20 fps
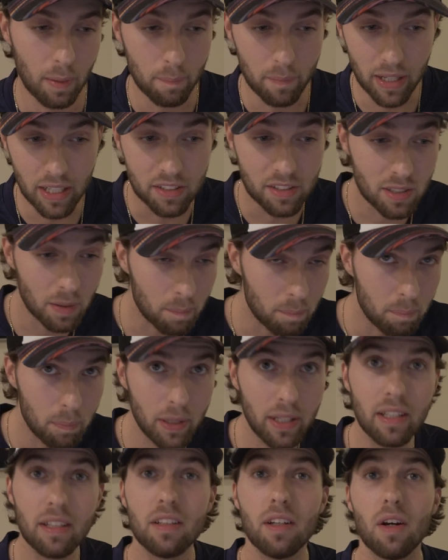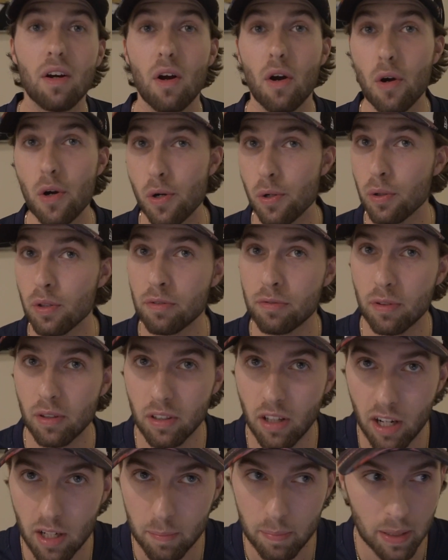It's a big hurdle for a
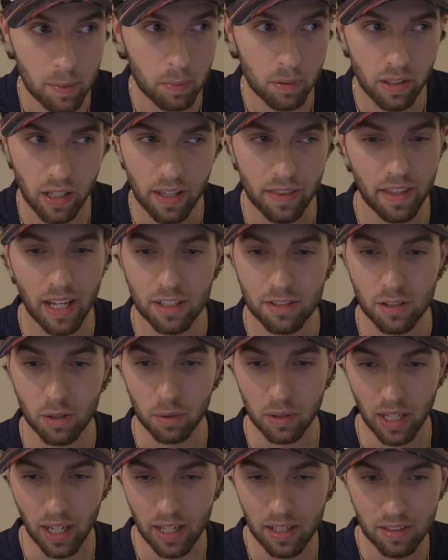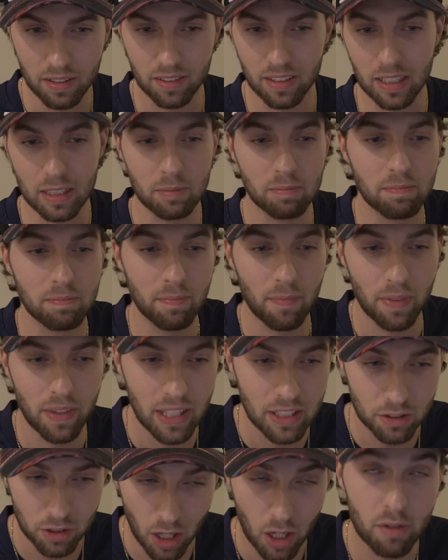lot of people, and that's okay. Like,
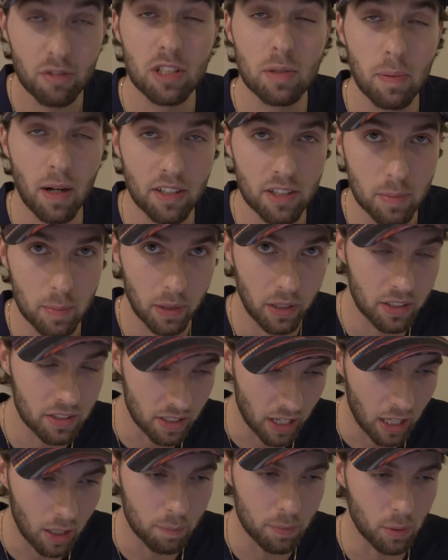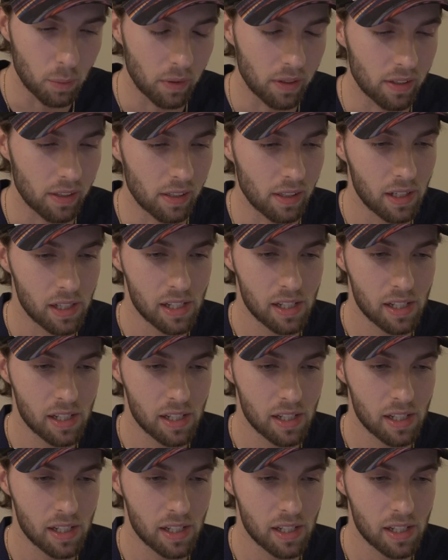it's our responsibility to help you with it.